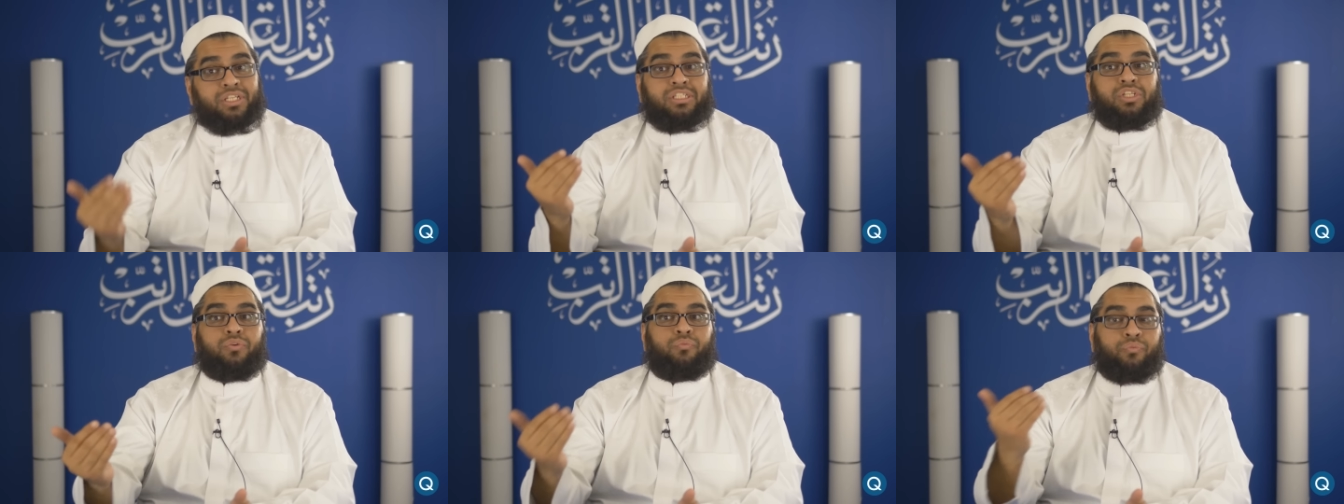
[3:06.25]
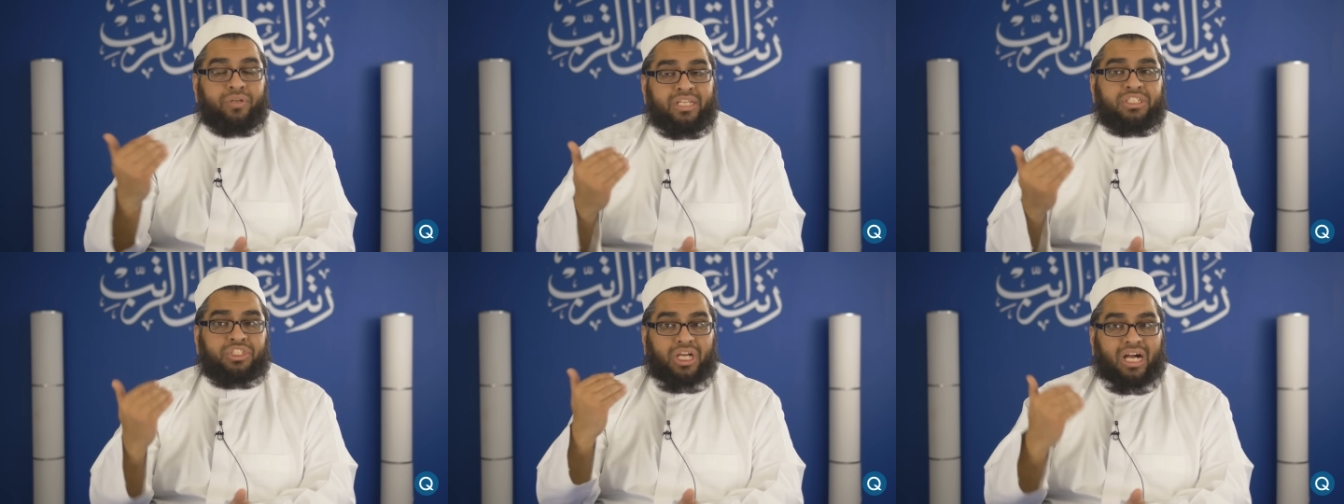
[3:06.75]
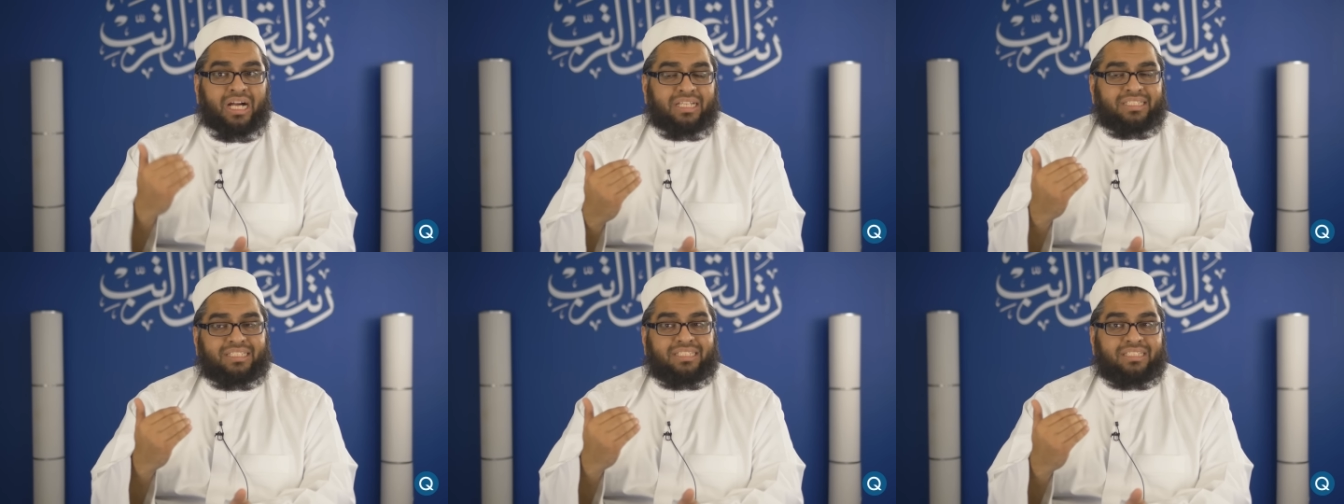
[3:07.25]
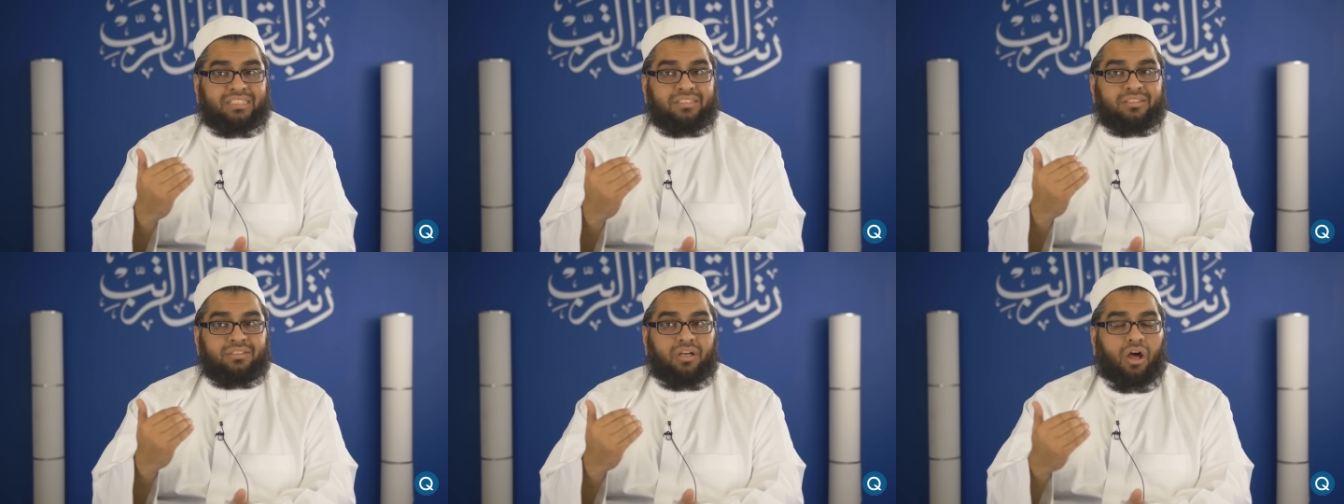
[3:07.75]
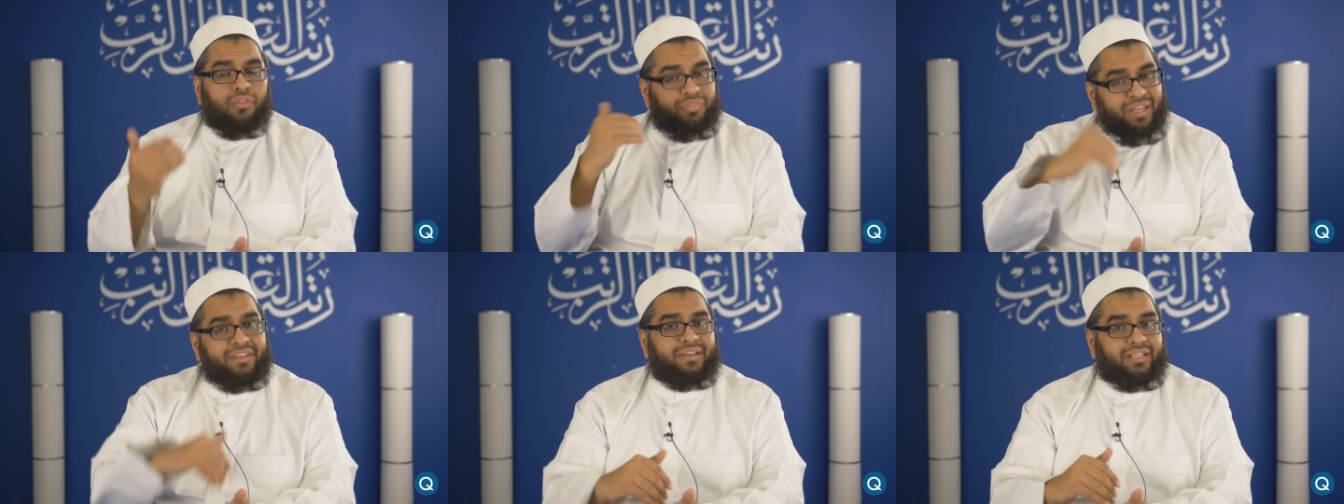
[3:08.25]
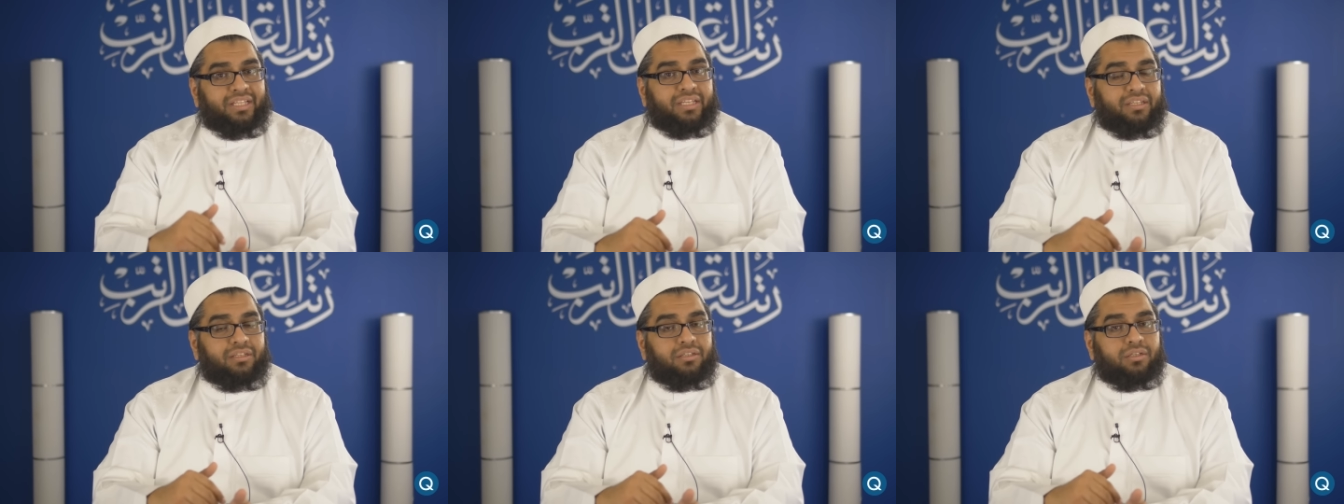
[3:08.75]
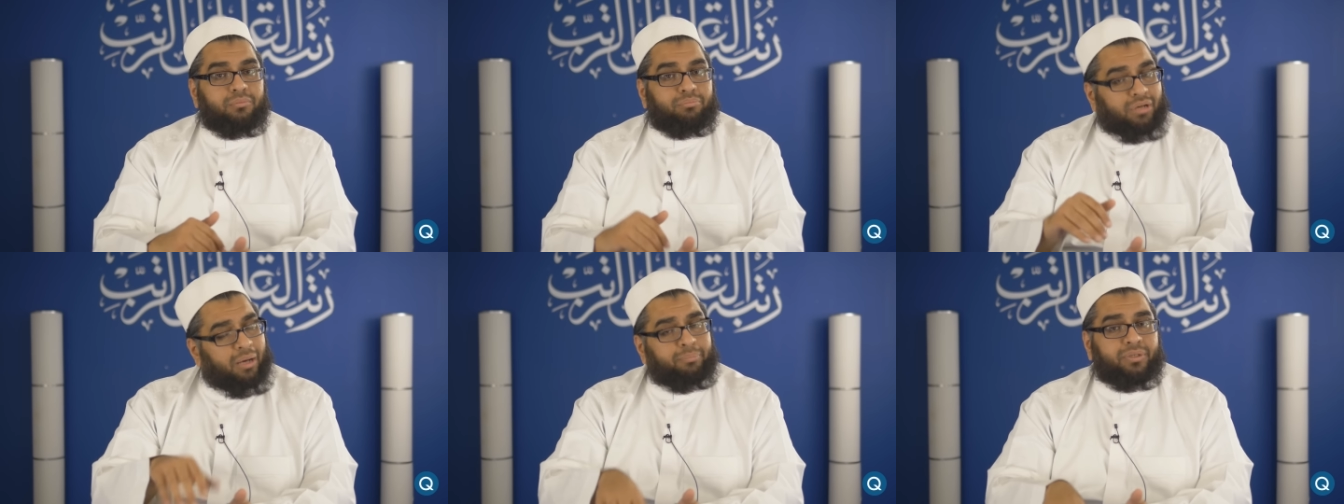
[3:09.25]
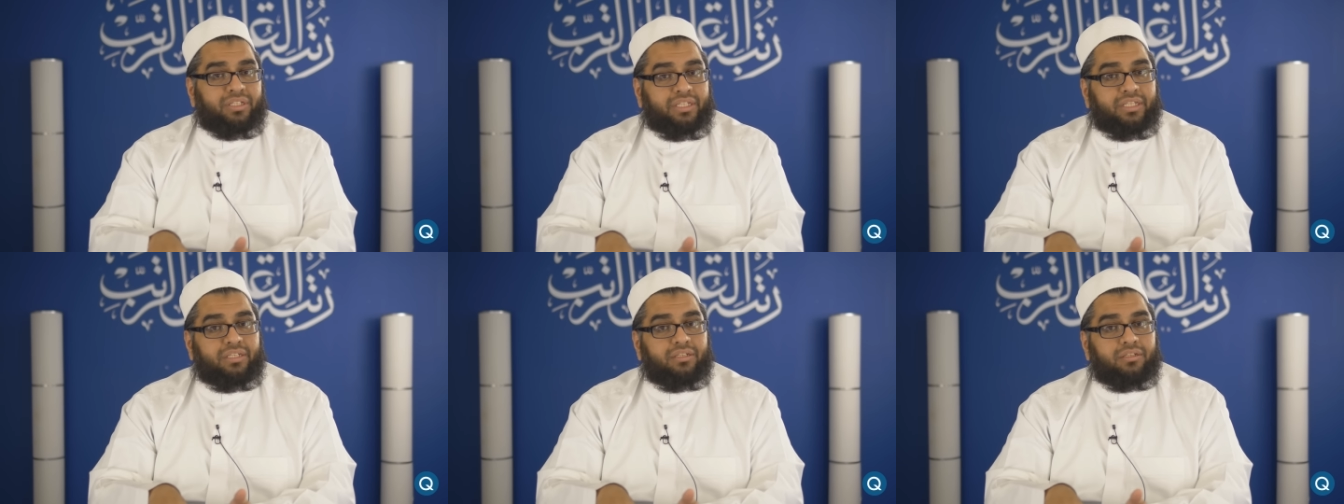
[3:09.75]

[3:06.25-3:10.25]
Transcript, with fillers: Does it reach us authentically, properly?